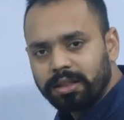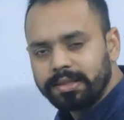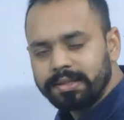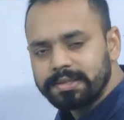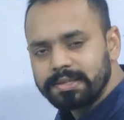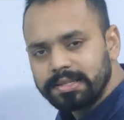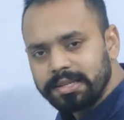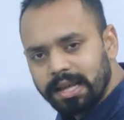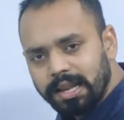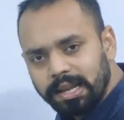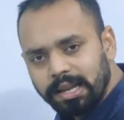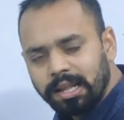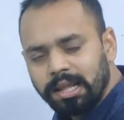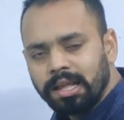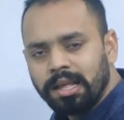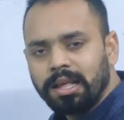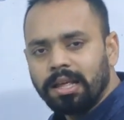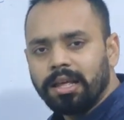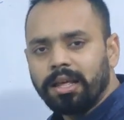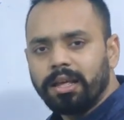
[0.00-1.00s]
This del
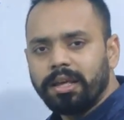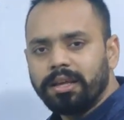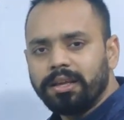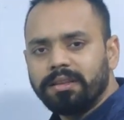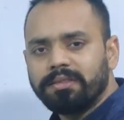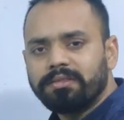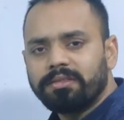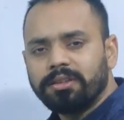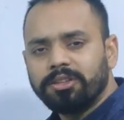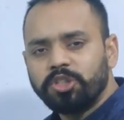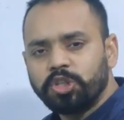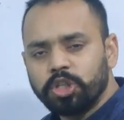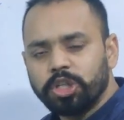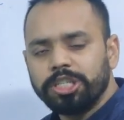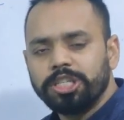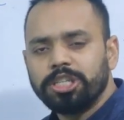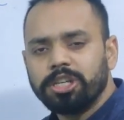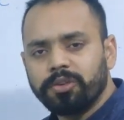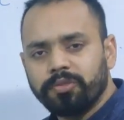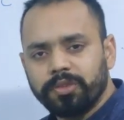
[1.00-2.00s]
is
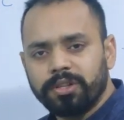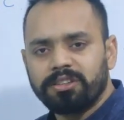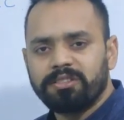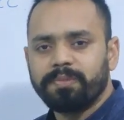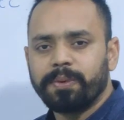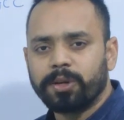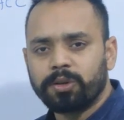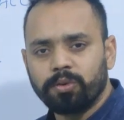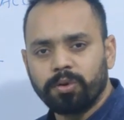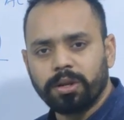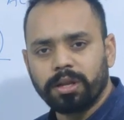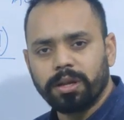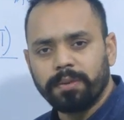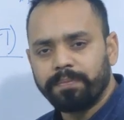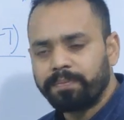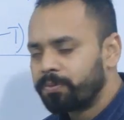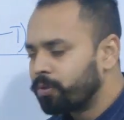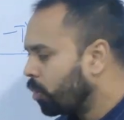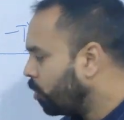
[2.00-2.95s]
changing with respect to time.